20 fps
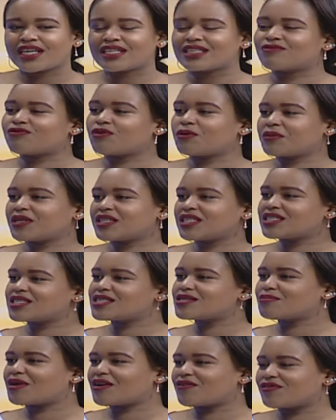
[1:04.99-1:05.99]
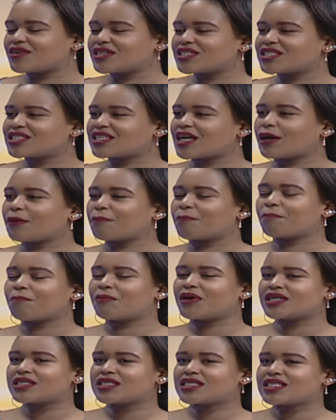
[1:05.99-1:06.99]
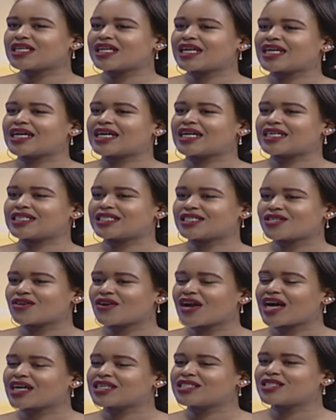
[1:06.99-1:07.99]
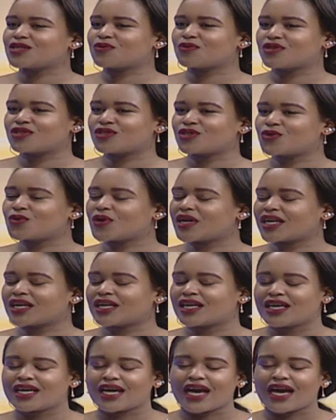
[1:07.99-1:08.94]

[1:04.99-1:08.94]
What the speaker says: and for me, this is my first time personally interacting with you, and